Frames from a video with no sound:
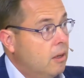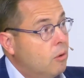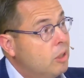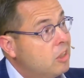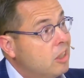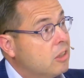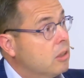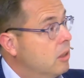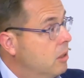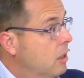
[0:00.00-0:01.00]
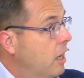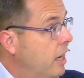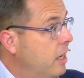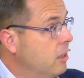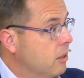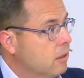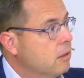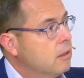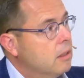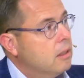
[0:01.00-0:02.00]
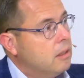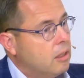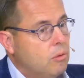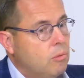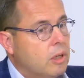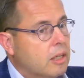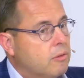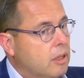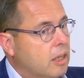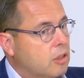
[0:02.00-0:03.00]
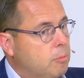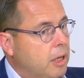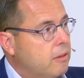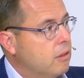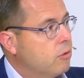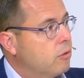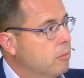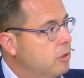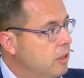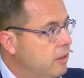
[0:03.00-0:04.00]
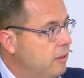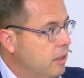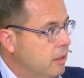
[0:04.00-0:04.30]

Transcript: which is higher than you would have expected from CT.